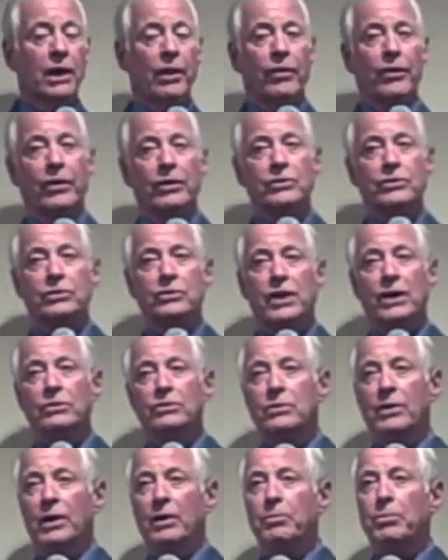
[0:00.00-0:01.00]
their sales
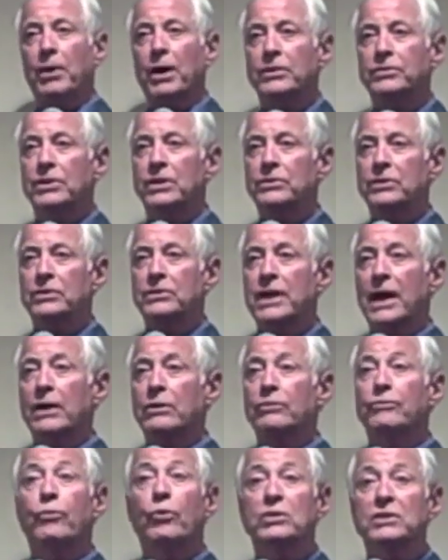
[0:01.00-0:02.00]
training process is down
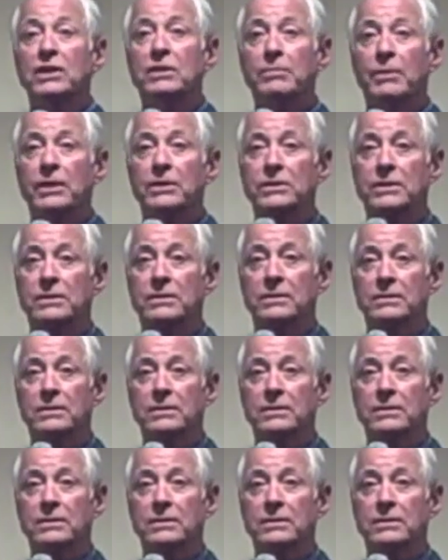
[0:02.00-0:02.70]
to 14 months.